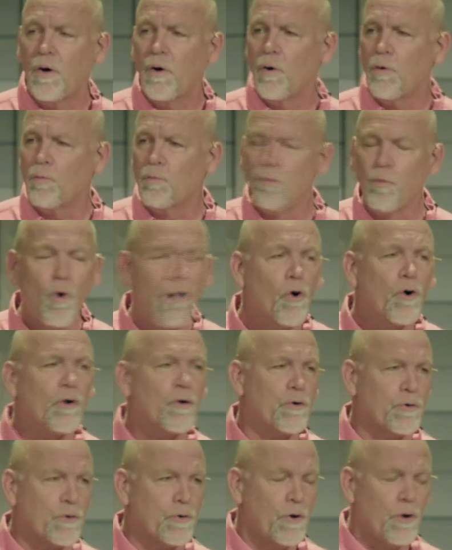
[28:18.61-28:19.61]

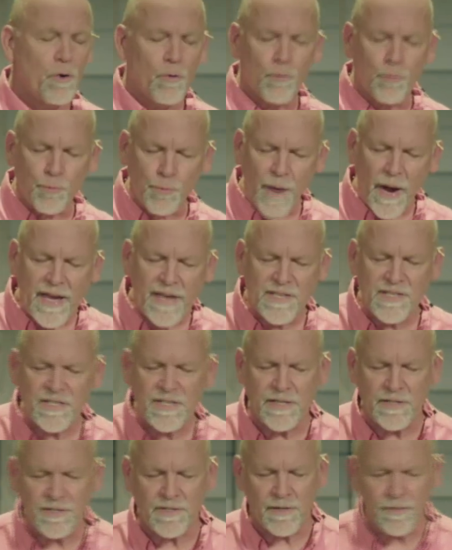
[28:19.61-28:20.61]
war,
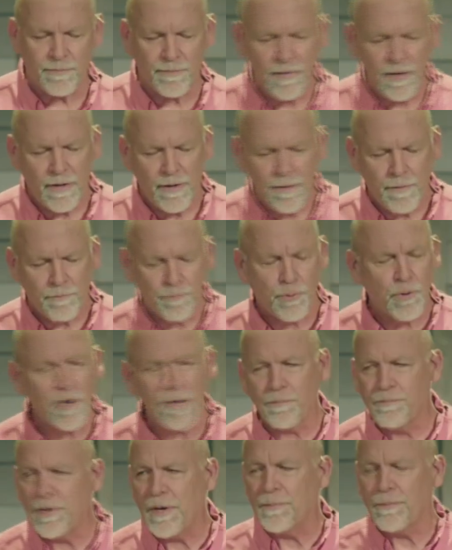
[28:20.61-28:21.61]
racism, putting
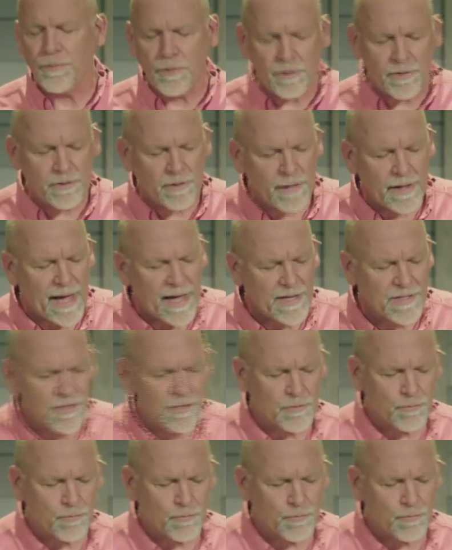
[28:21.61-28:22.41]
people in classes.